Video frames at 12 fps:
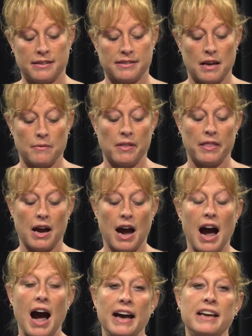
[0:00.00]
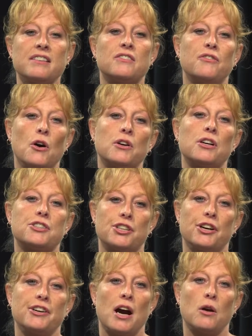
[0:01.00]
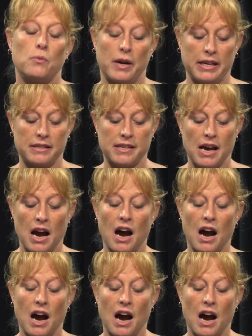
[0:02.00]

some of the highest voter turnout rates